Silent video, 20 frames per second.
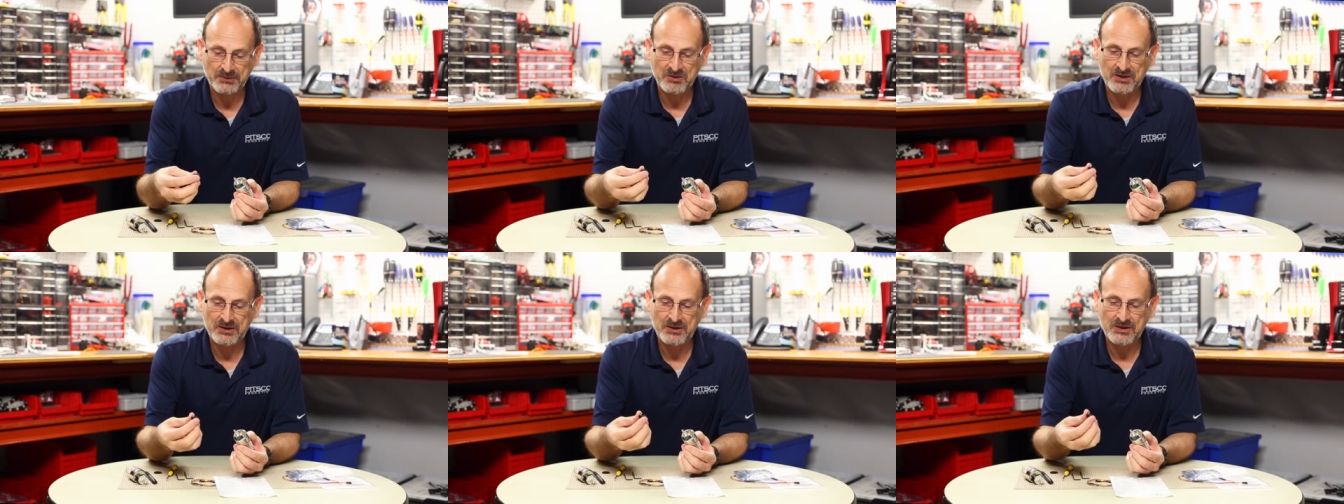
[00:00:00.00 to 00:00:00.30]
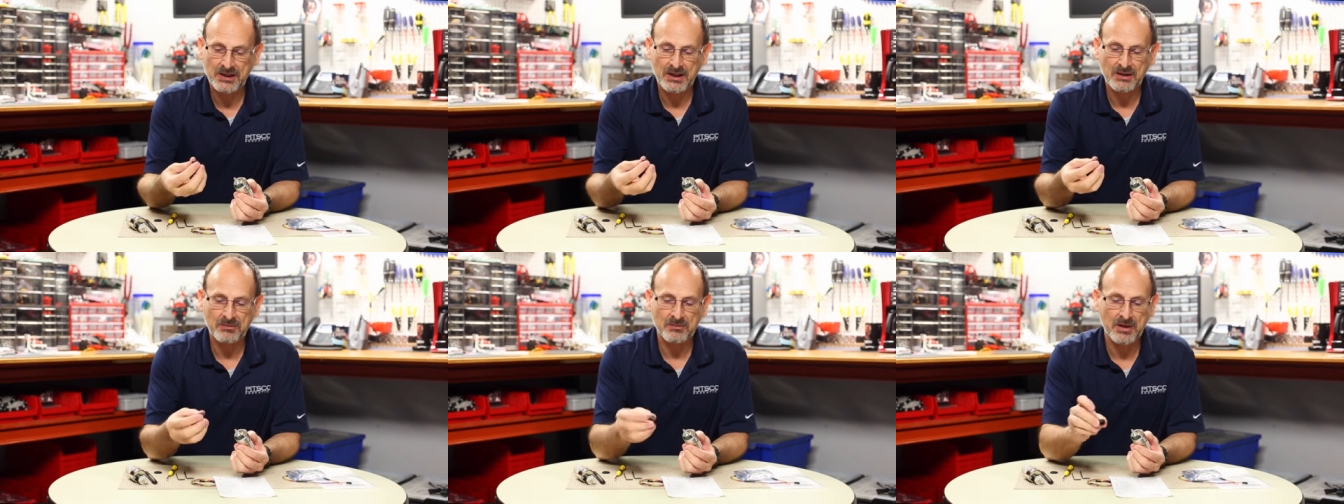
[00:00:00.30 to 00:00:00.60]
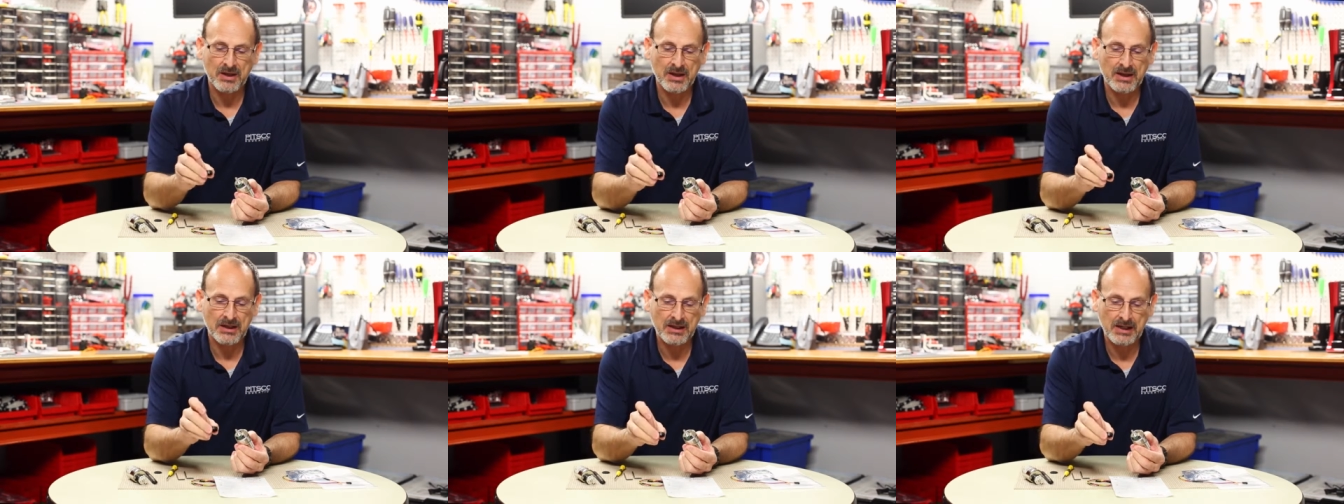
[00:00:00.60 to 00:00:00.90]
I'm going to take
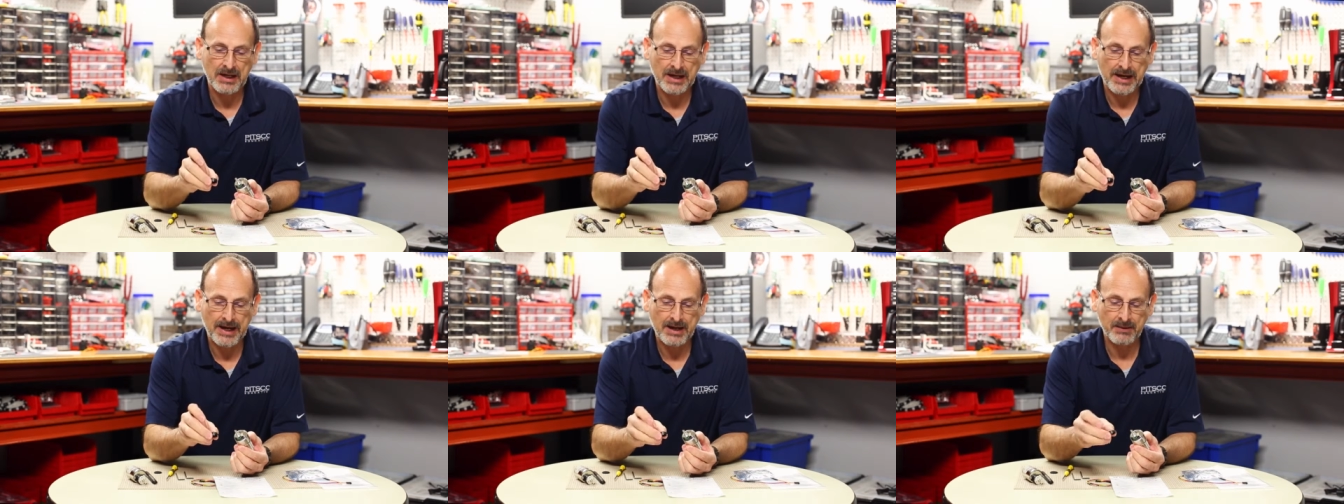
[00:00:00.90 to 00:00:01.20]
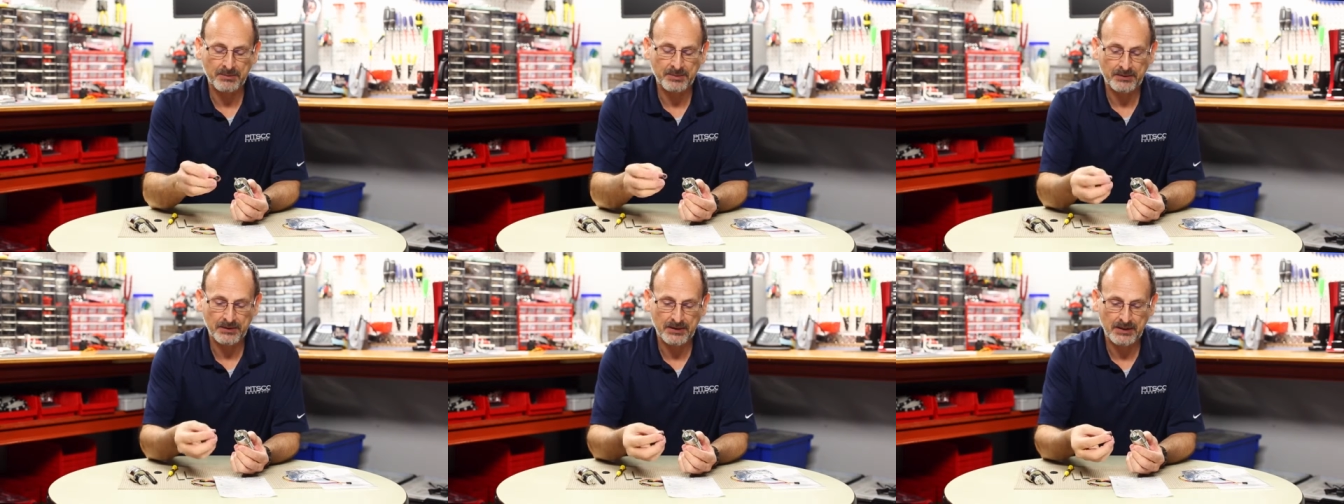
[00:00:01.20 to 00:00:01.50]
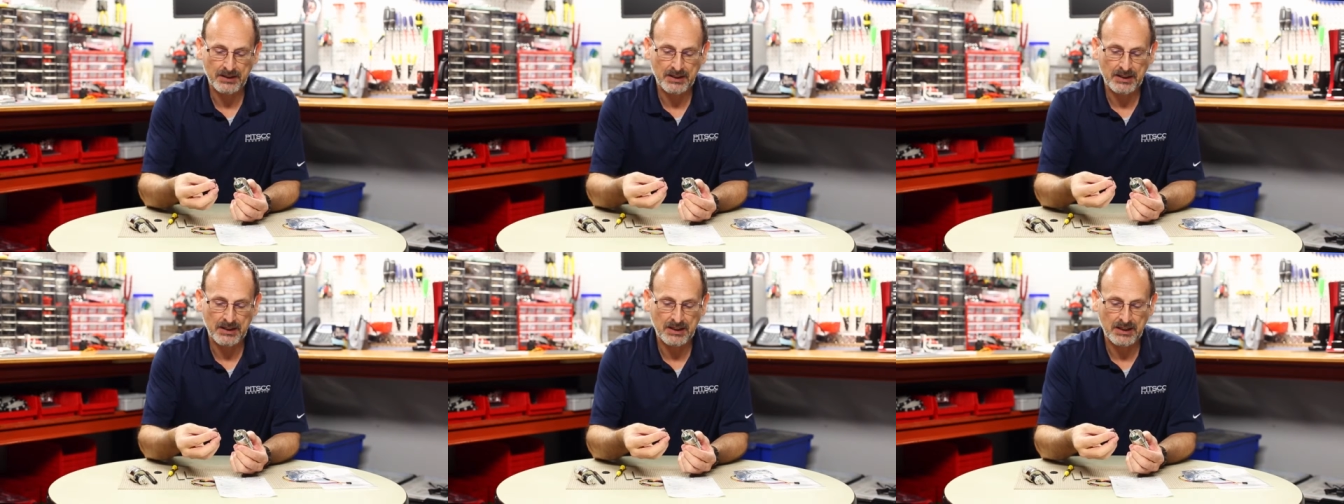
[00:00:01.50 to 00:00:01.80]
my cap
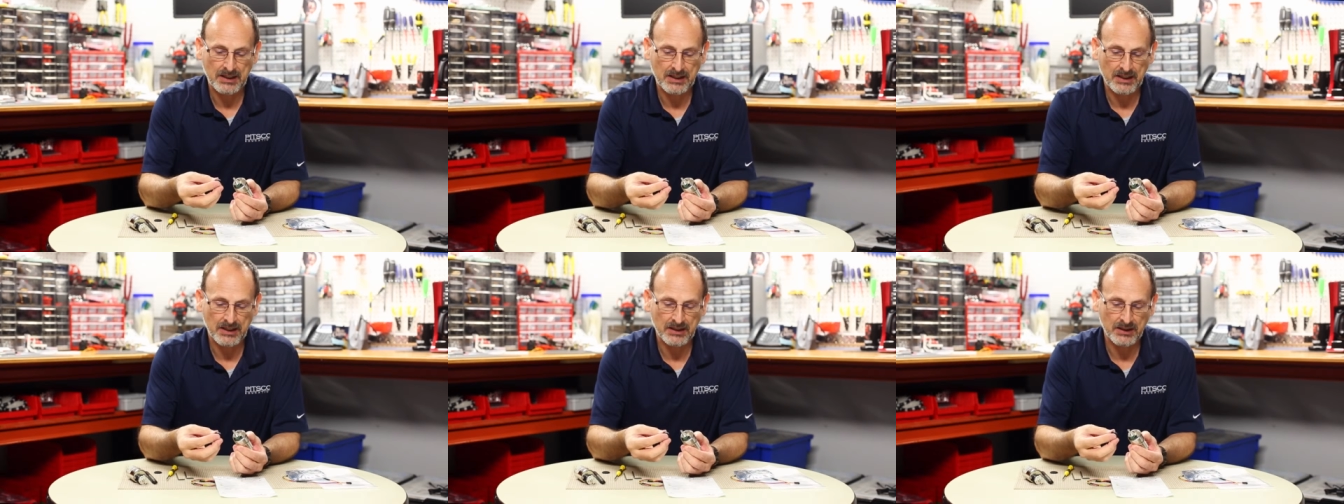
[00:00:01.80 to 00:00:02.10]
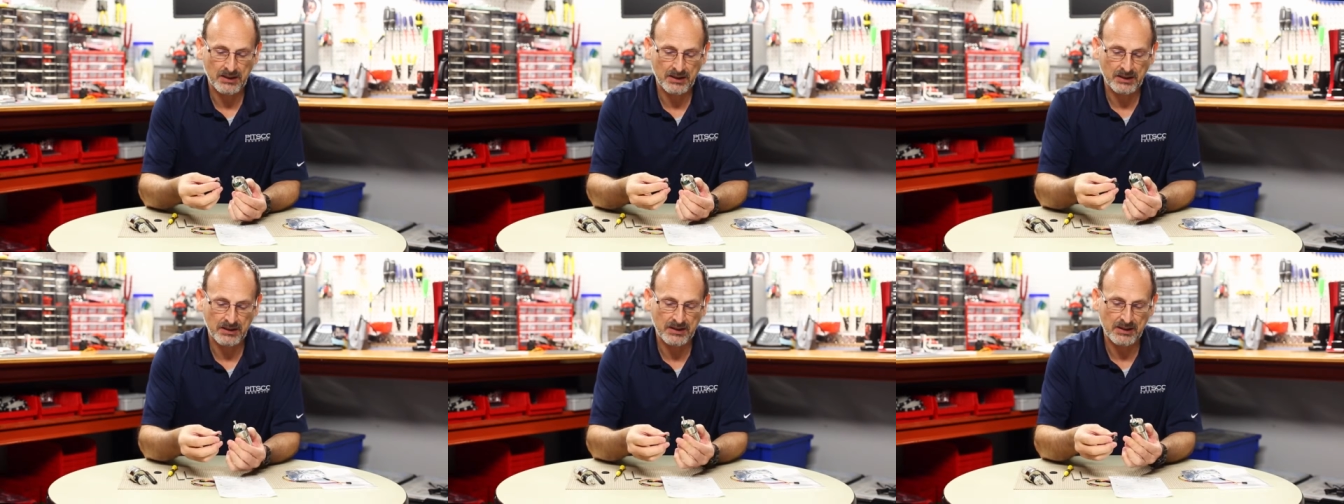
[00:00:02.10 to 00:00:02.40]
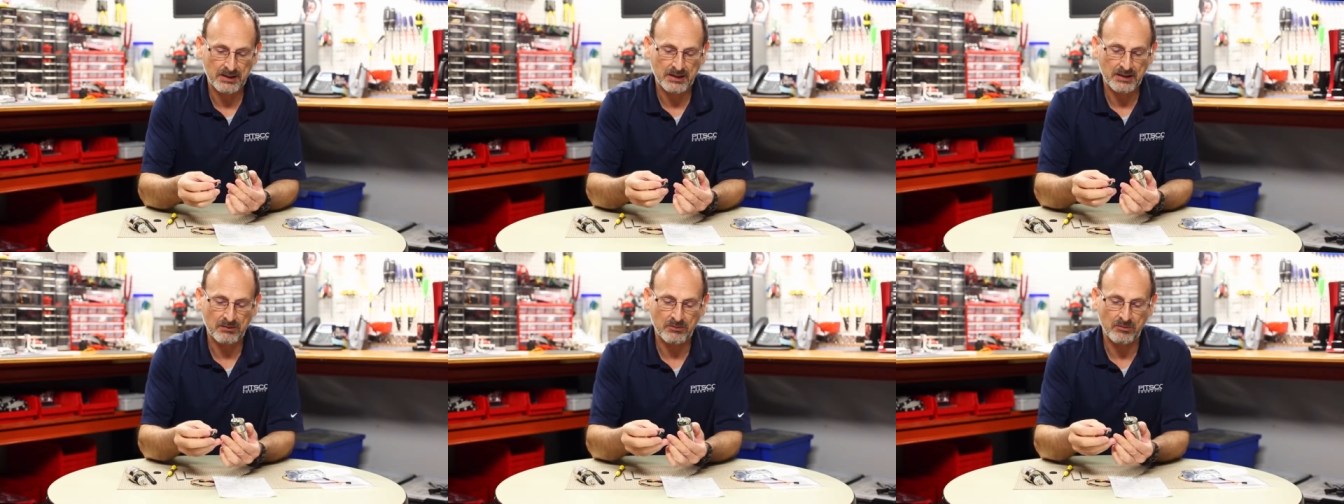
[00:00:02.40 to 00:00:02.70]
and
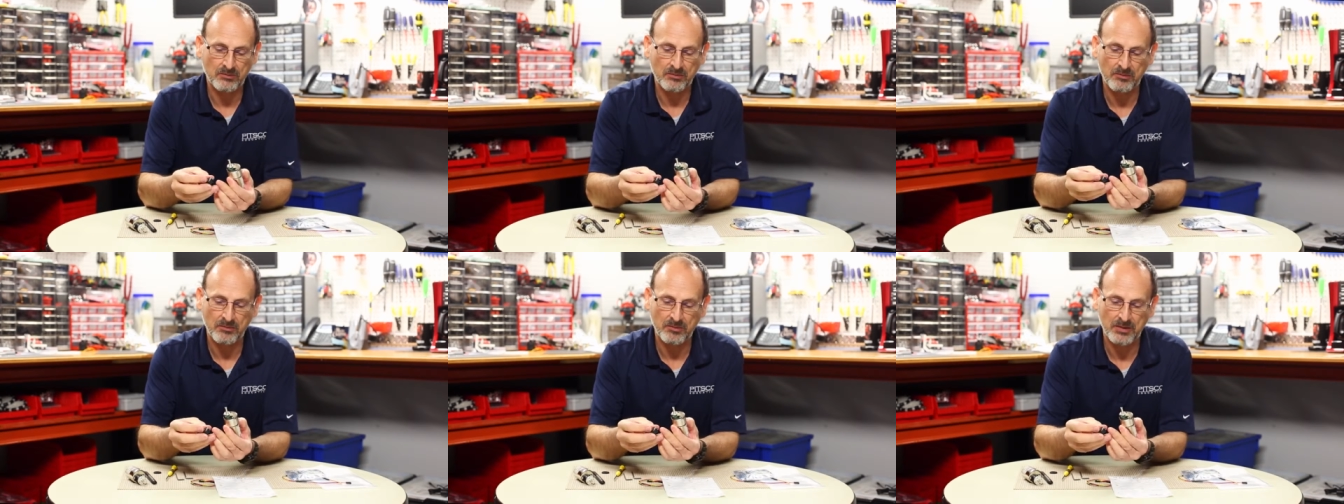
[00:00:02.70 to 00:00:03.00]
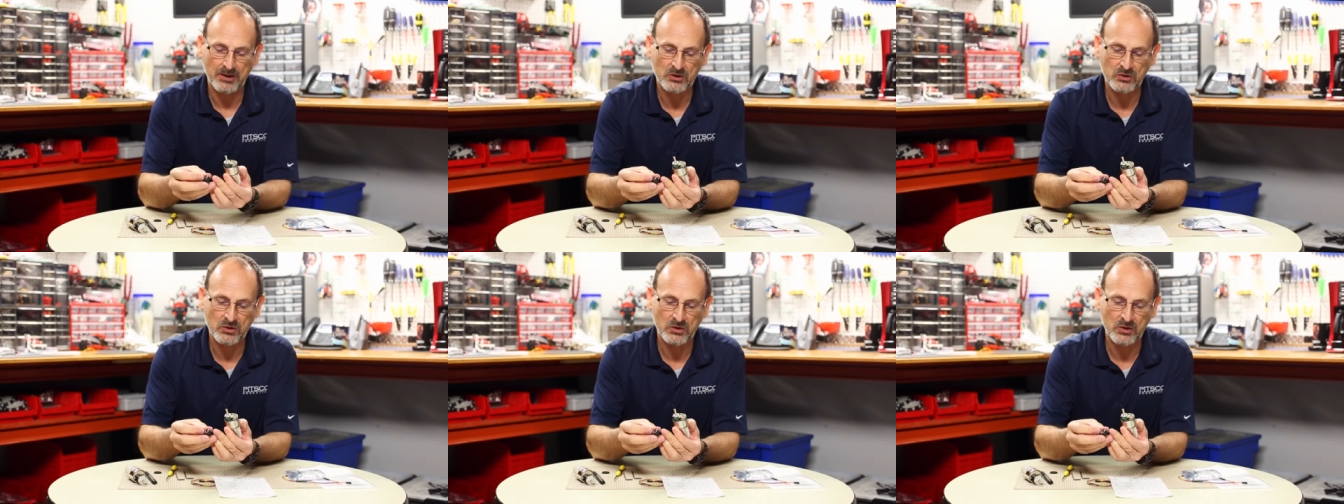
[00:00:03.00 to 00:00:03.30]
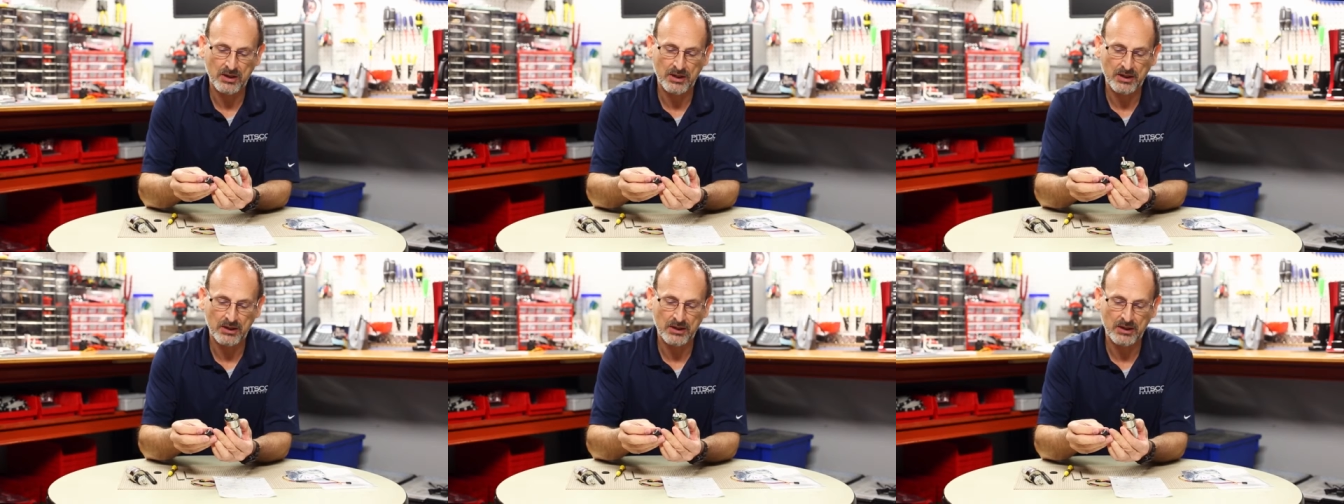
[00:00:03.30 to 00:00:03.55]
again make sure